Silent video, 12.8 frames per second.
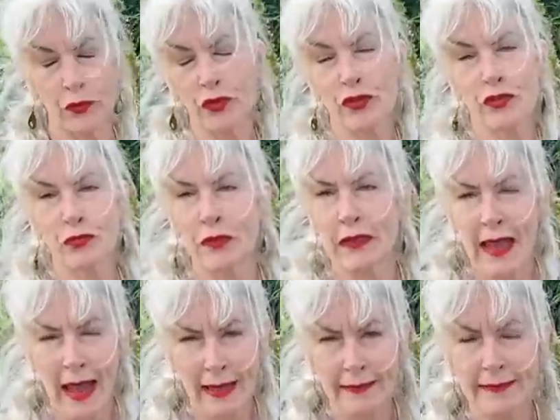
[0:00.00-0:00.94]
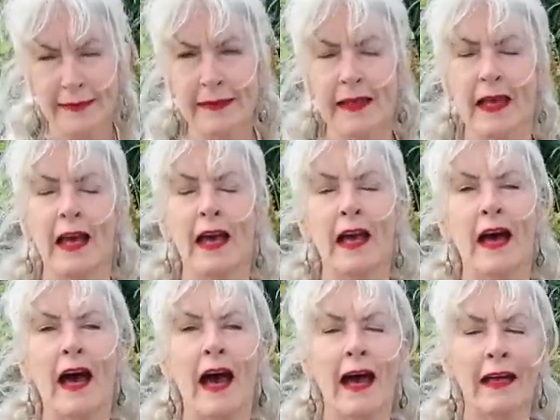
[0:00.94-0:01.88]
just relax
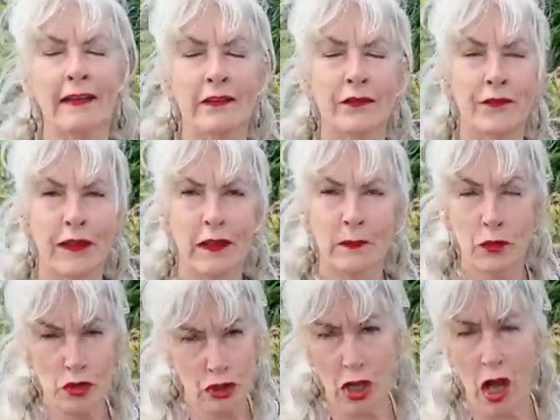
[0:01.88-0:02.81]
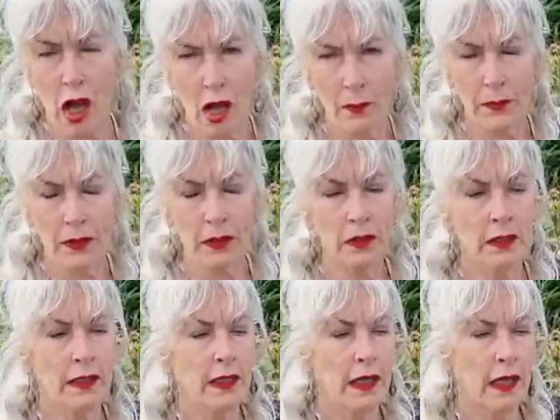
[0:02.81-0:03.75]
and feel much calmer
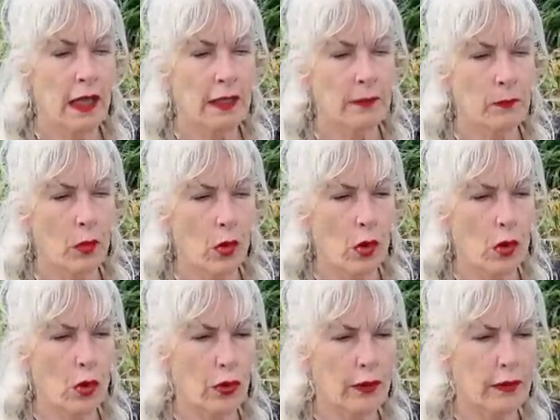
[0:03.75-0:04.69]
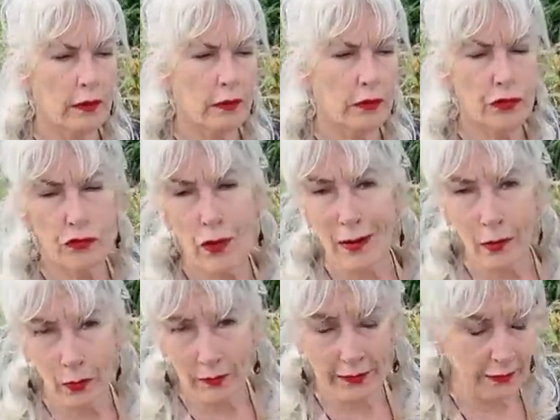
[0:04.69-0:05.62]
and more tranquil in